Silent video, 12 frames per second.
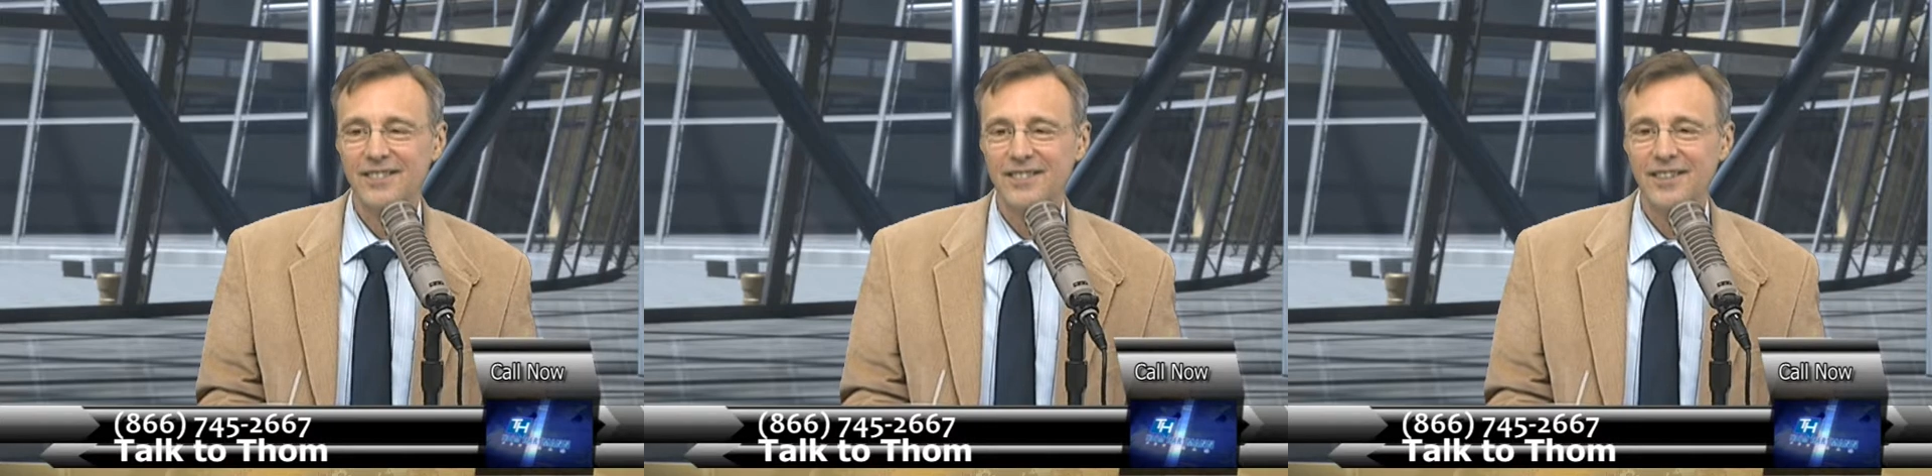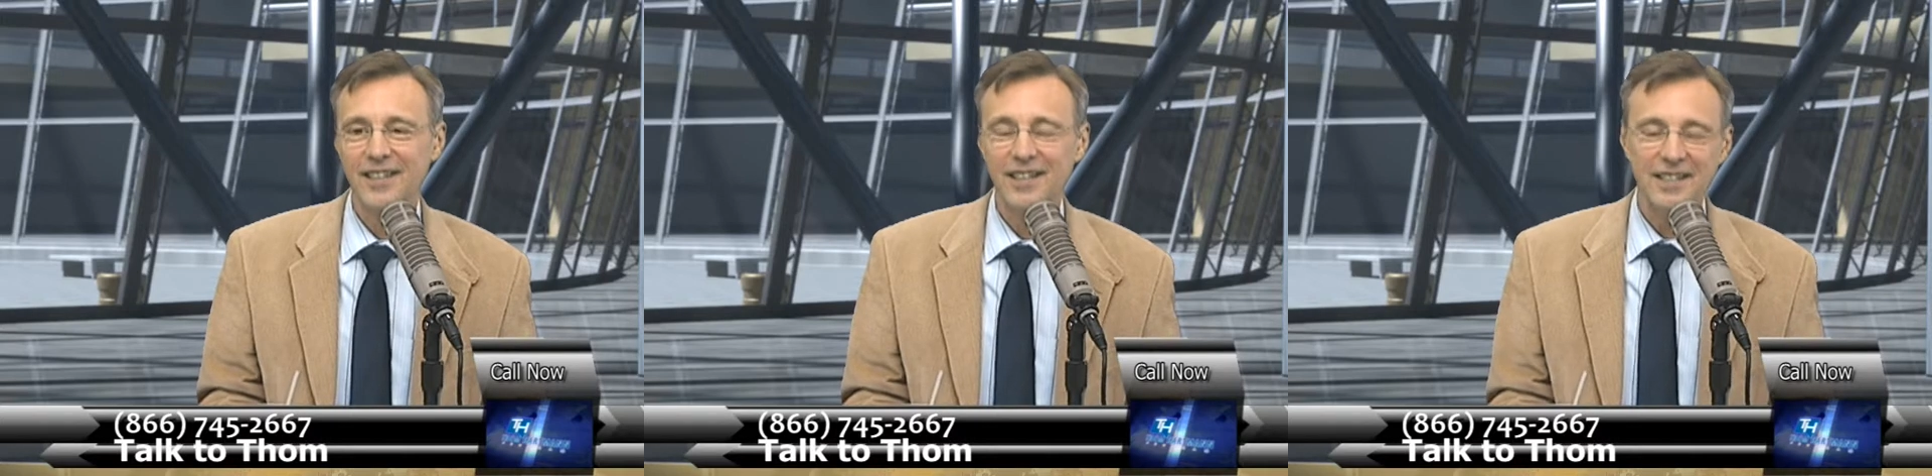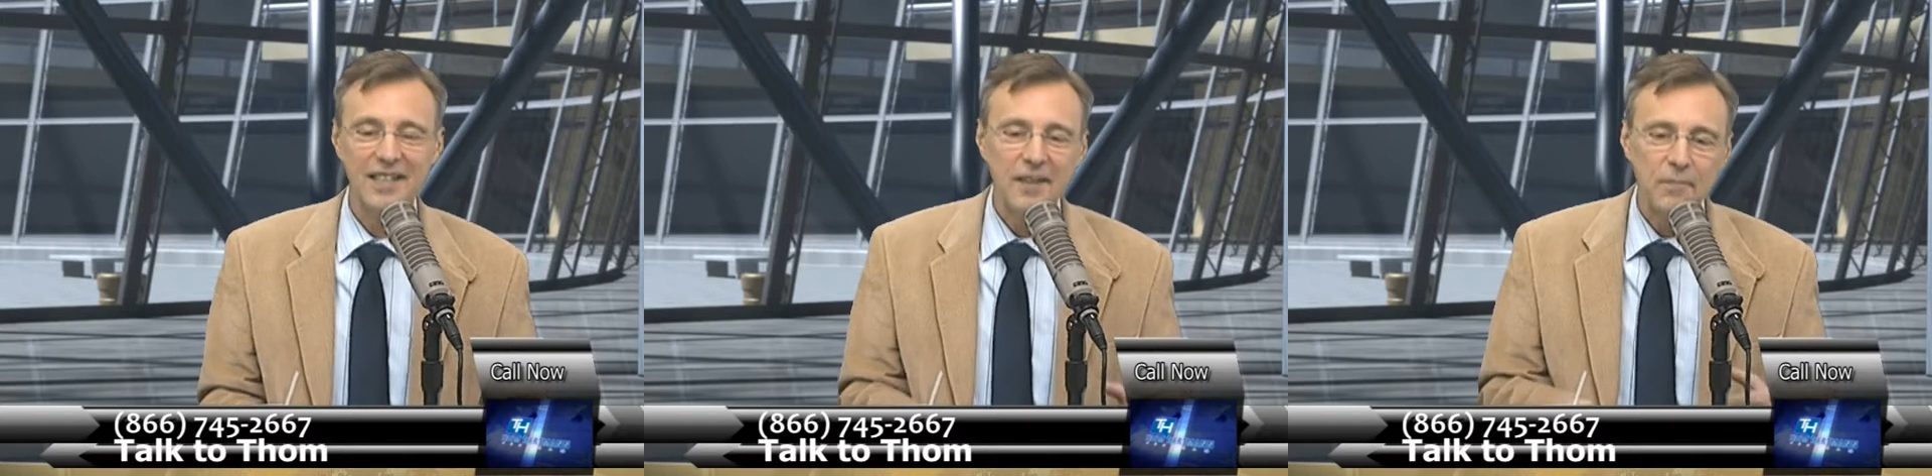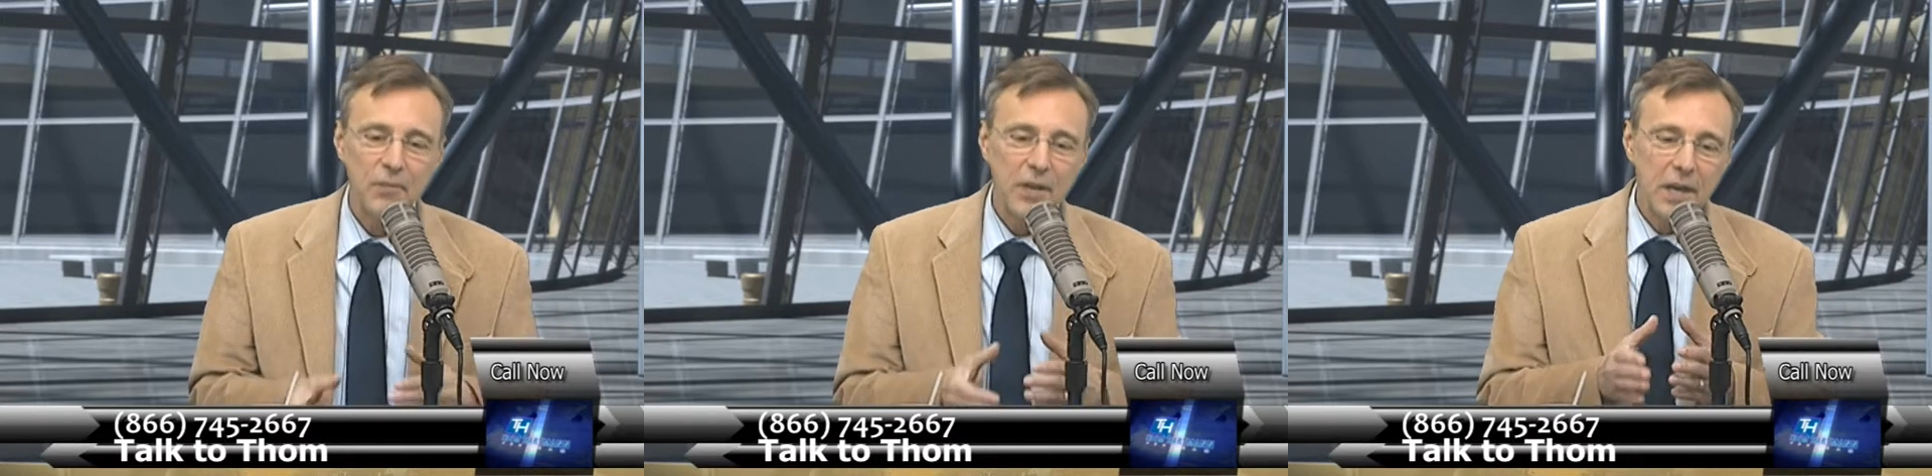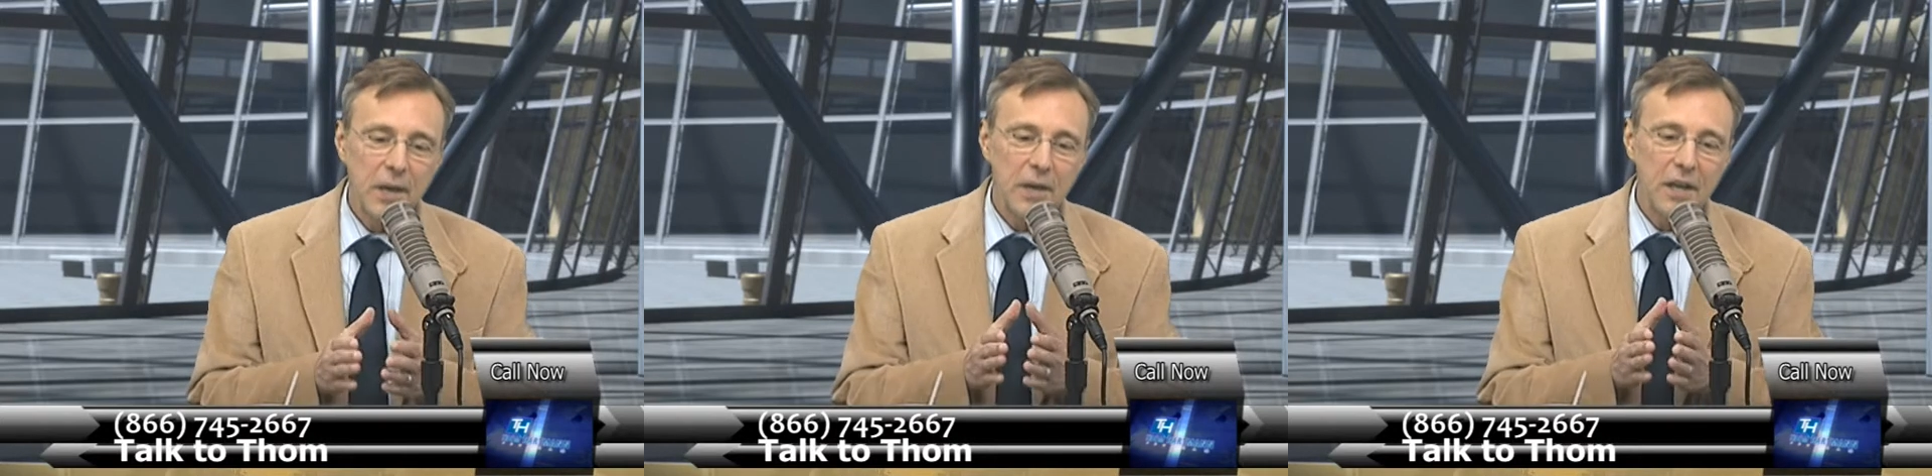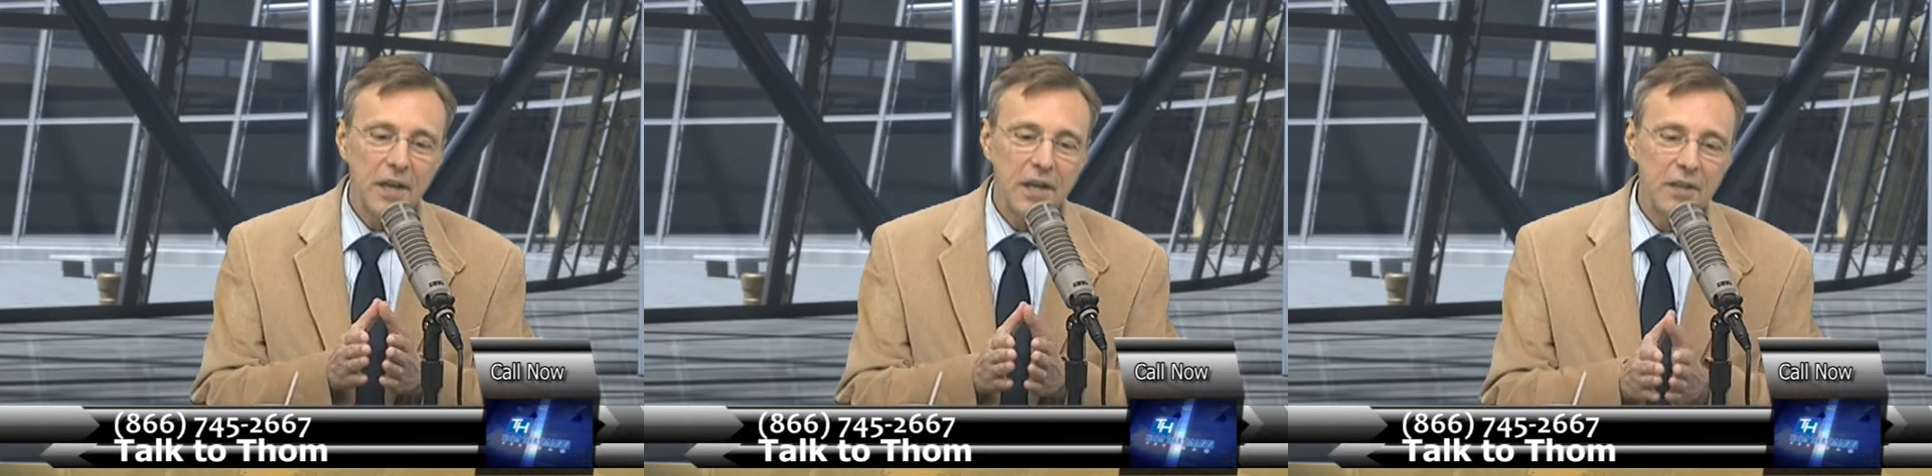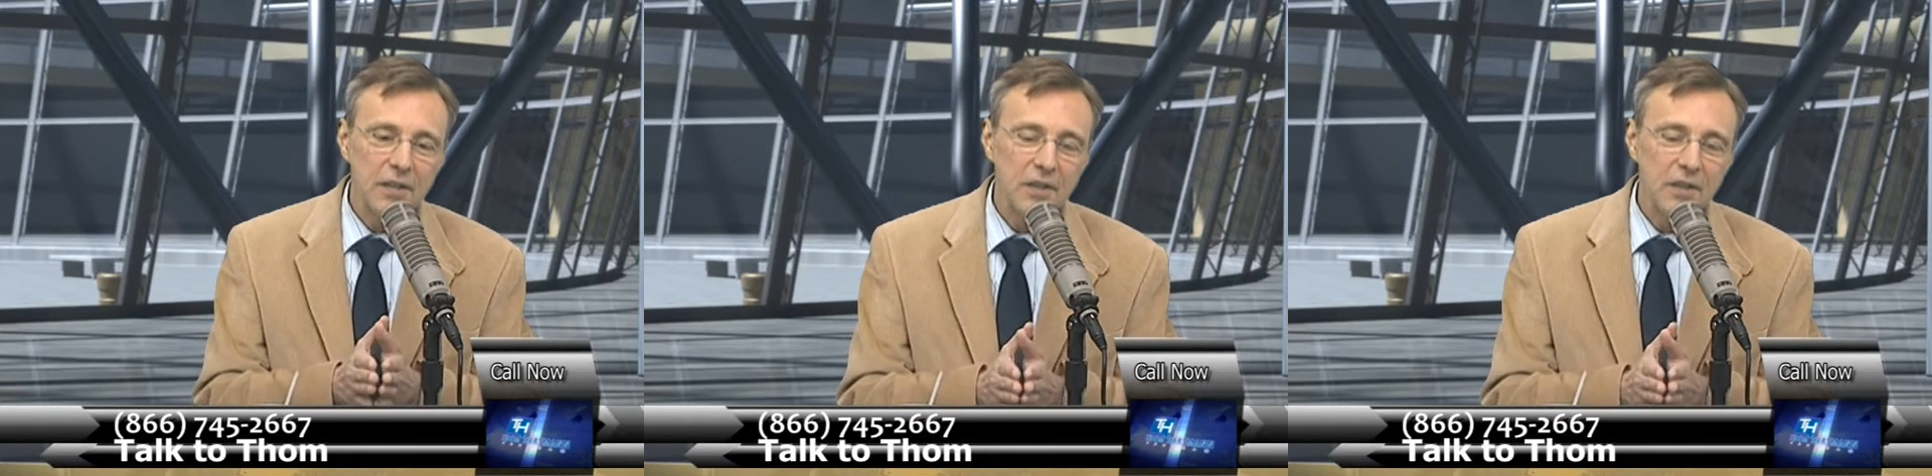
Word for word: Right. See, uh,